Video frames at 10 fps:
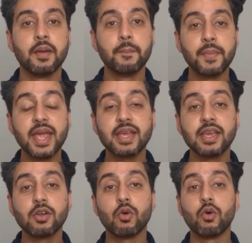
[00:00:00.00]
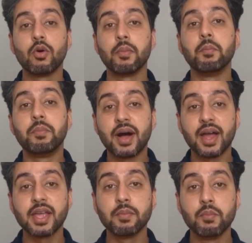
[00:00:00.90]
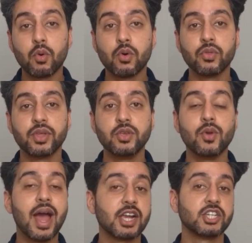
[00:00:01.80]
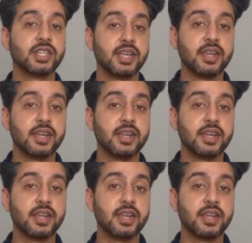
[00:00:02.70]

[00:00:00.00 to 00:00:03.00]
making or buying more than you actually